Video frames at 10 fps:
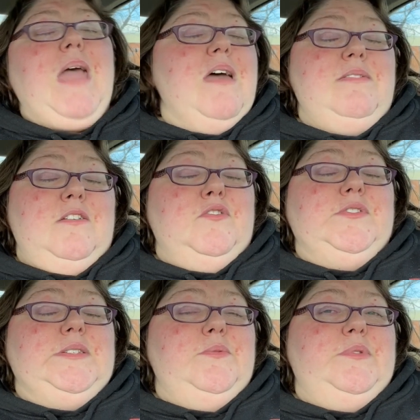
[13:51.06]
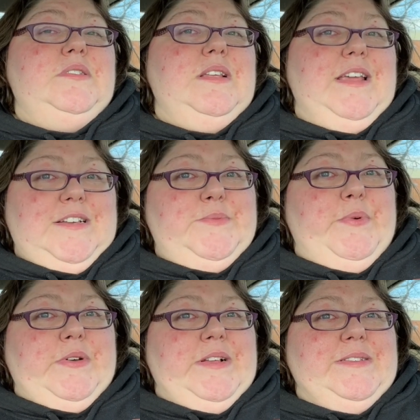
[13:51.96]
And then you'll see what the next
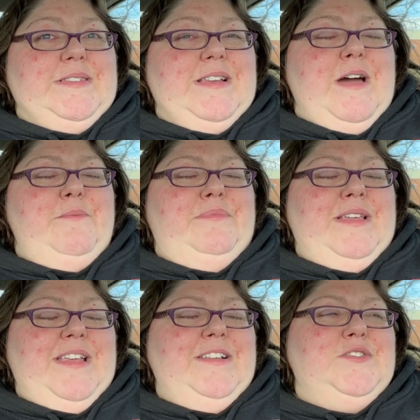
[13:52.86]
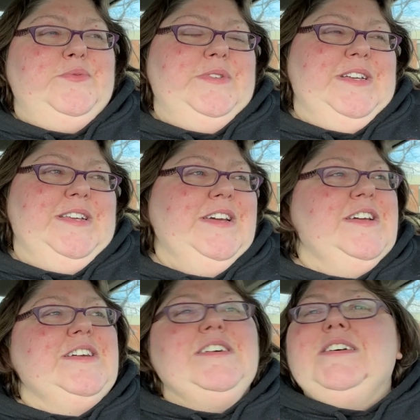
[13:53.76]
book is that I'm planning to read.
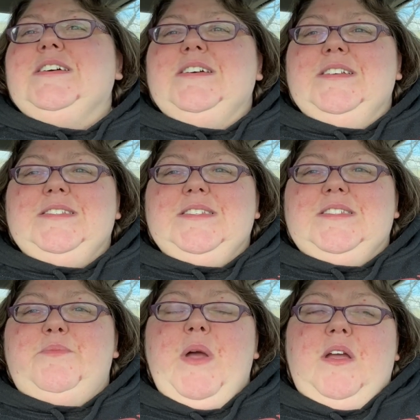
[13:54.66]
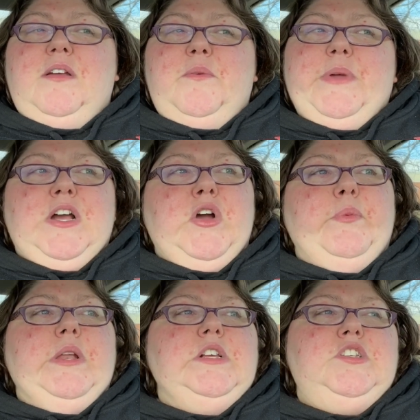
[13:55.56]
Because it's probably going to be a good
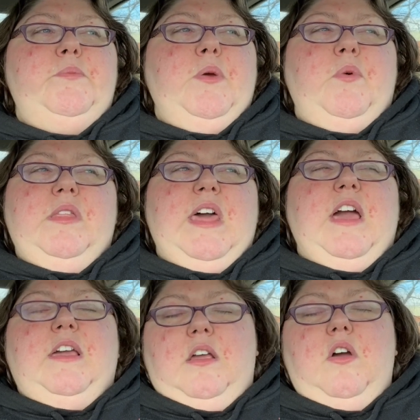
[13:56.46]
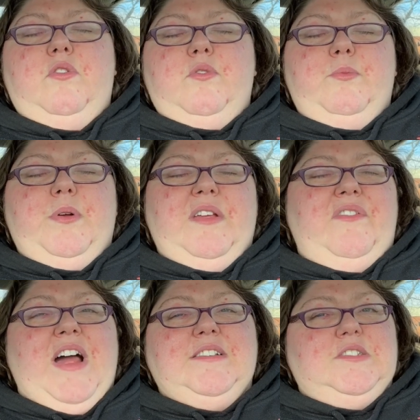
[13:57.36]
one. It should be one that I can go through pretty
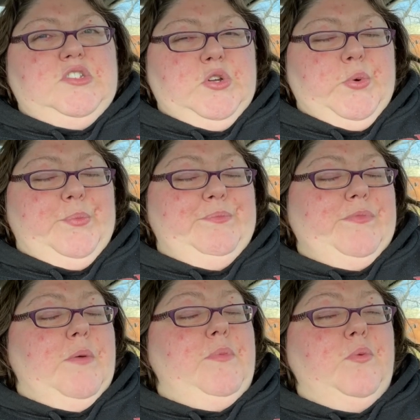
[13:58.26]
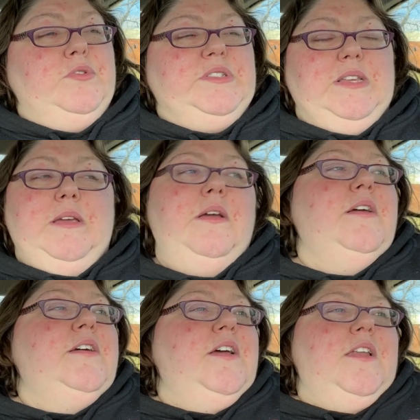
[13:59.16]
fast too. But we'll see.
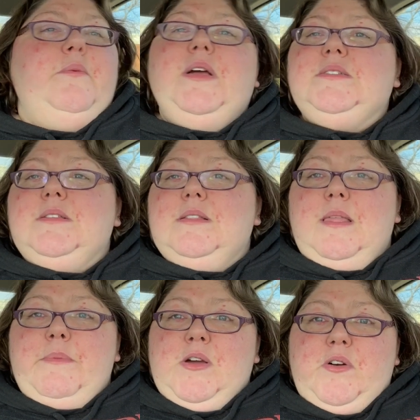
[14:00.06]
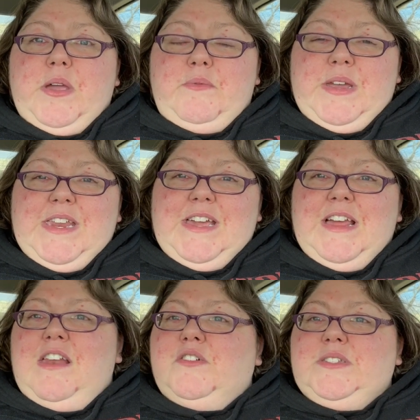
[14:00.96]
Anyways, let me go get reading.
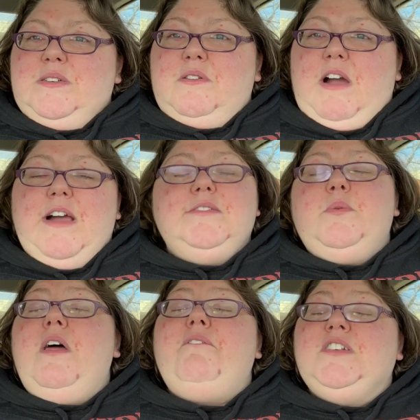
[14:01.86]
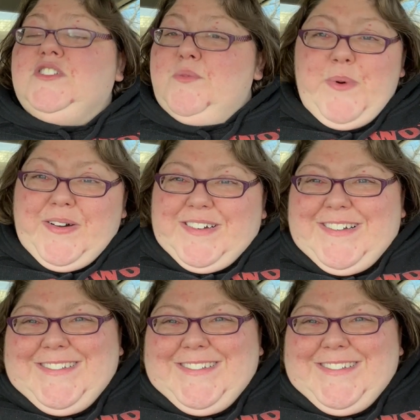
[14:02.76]
And I'll see you guys when I finish the book.